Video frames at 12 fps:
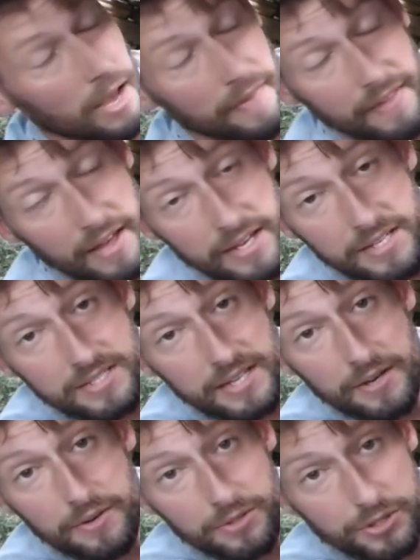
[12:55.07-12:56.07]
And that is
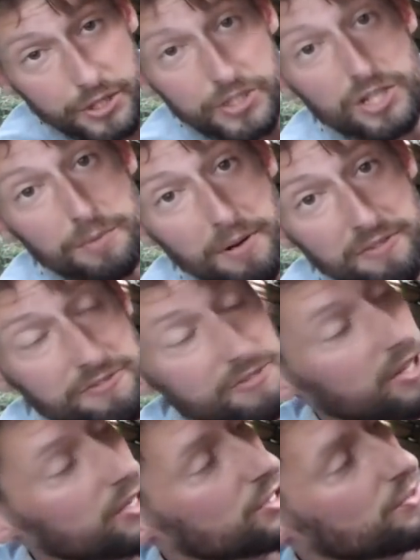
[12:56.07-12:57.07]
now just above
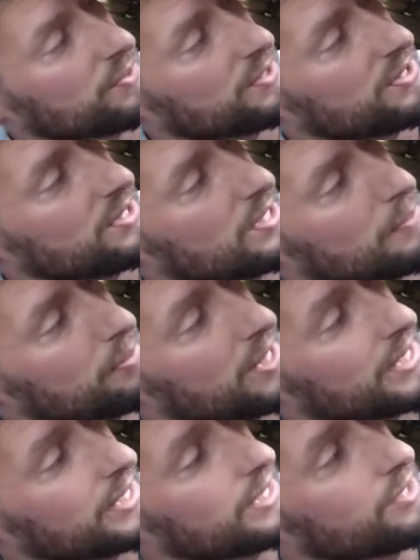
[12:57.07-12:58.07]
flush with the
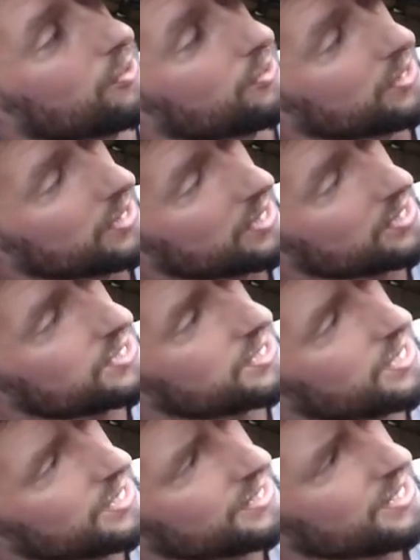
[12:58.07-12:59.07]
planking on the
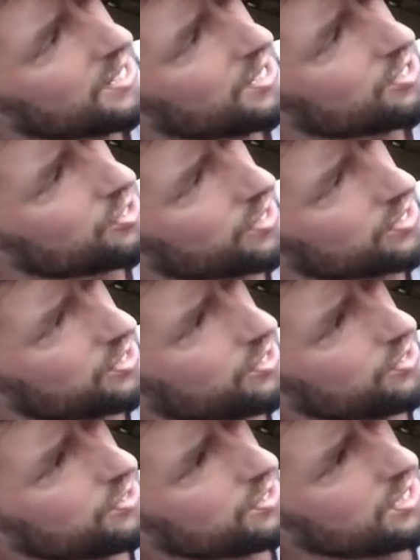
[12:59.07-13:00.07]
inside, so that's
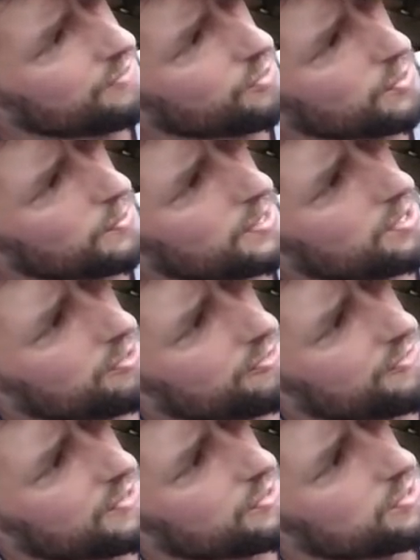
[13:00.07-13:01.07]
good. Give it a wee wiggle,
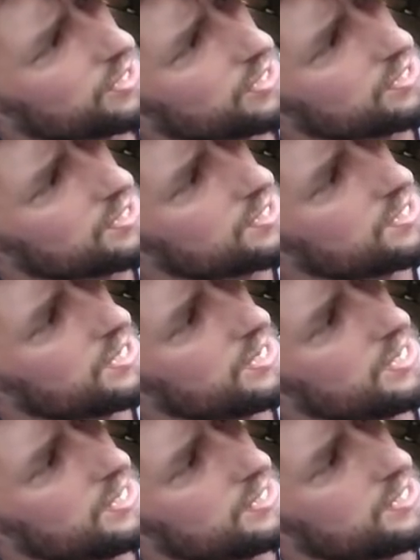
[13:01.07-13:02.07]
feels nice and
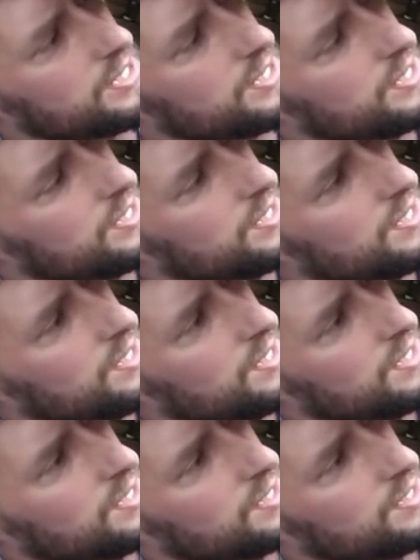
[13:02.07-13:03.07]
tight.
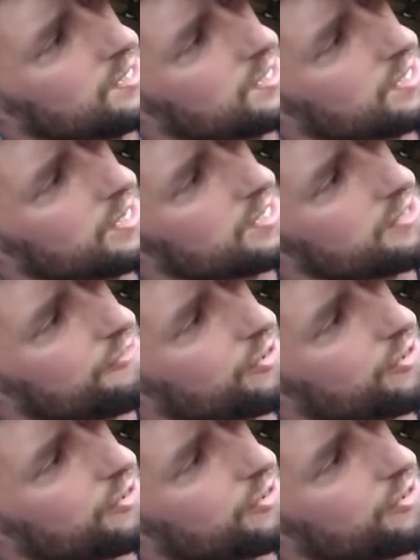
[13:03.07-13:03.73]
Yeah, as a